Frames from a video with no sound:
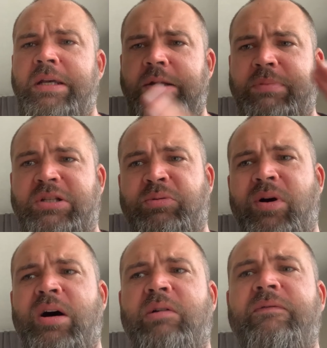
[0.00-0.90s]
Number
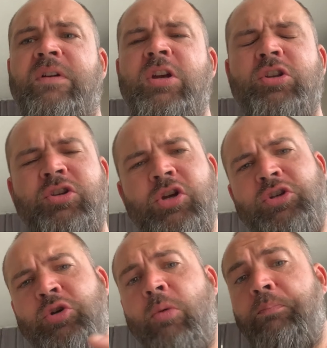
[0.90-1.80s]
12,
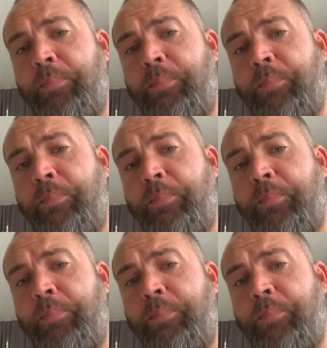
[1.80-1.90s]
does your